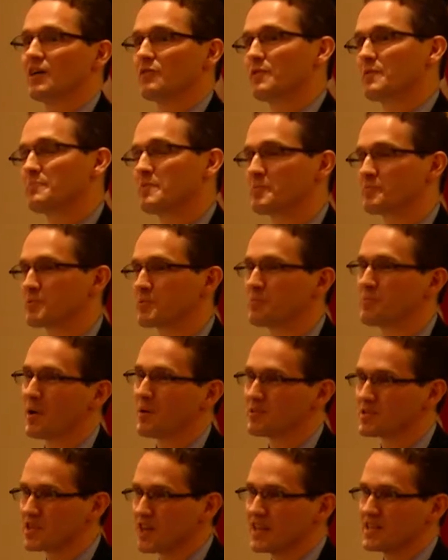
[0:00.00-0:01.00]
We've been
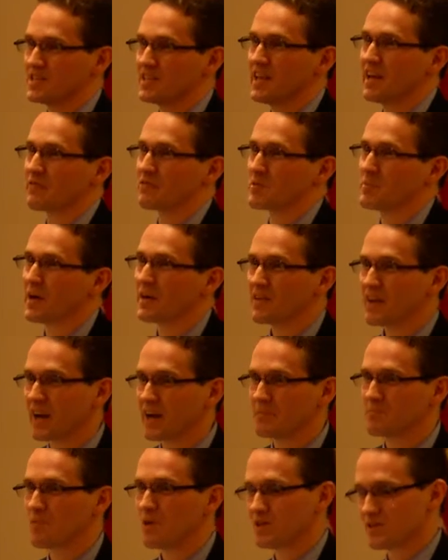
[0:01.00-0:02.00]
publicizing that for about
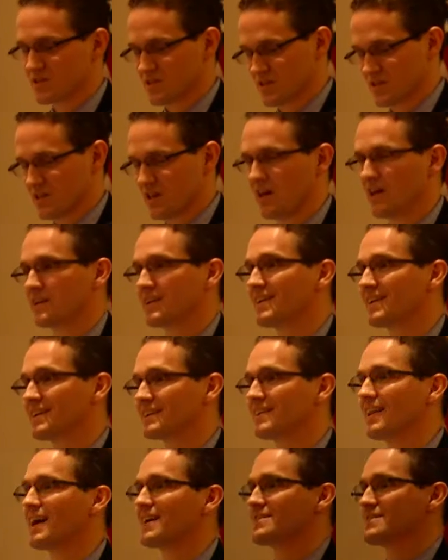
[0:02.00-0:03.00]
9 months,
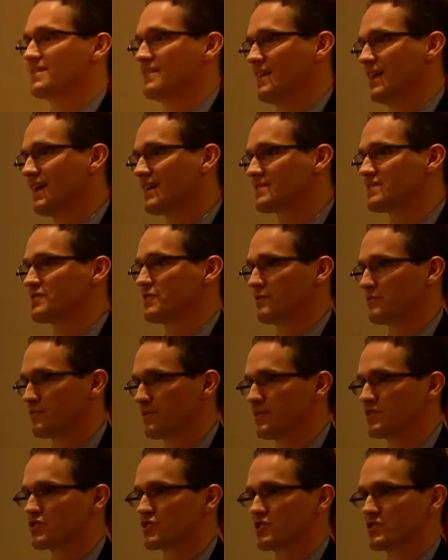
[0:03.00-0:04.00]
getting lots and lots of
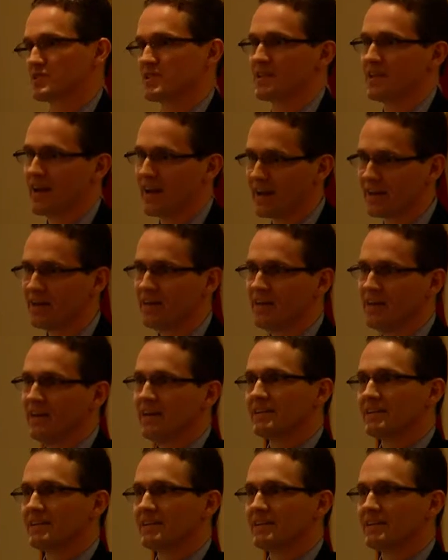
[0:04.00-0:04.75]
interest in that.